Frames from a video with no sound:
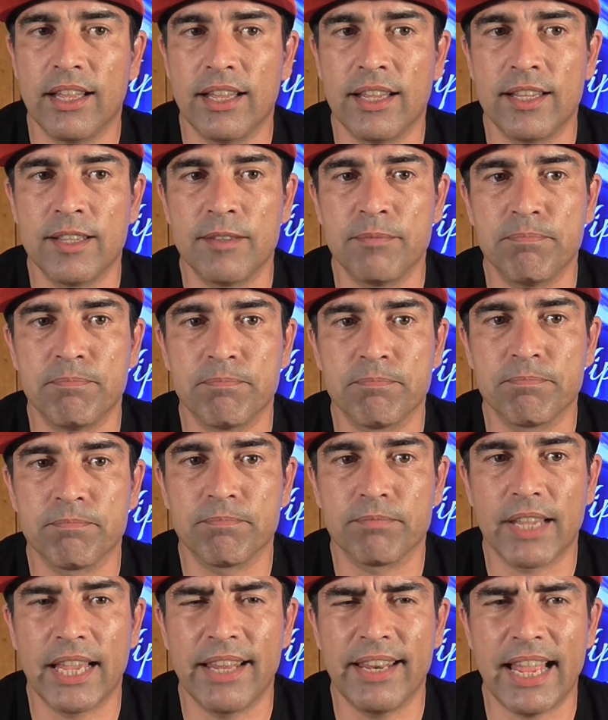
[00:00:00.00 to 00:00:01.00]

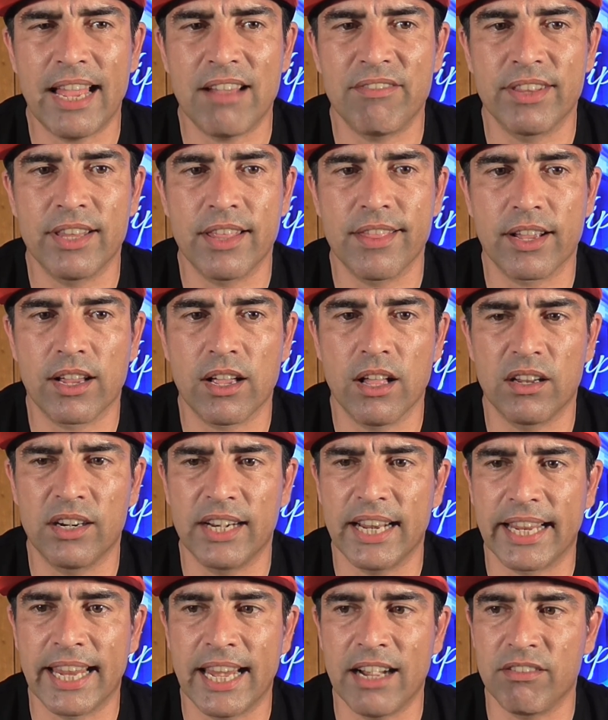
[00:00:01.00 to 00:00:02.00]
And they have another
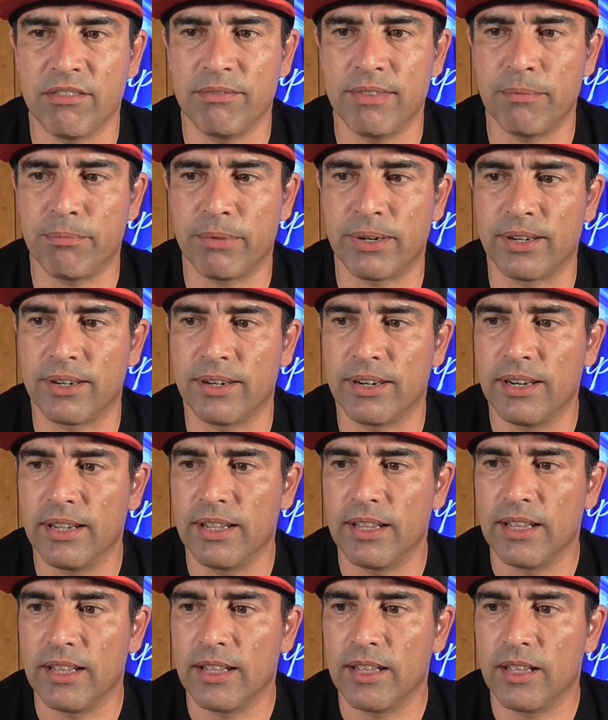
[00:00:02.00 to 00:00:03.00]
color that I can't
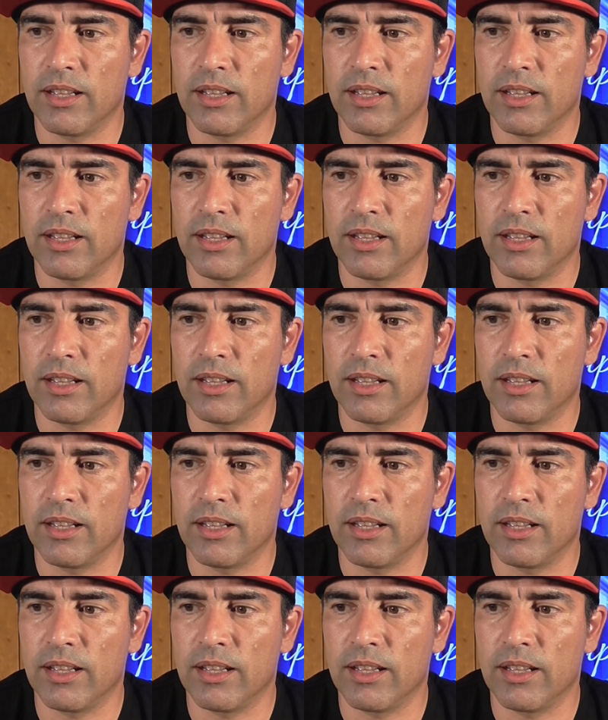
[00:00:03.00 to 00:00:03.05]
remember.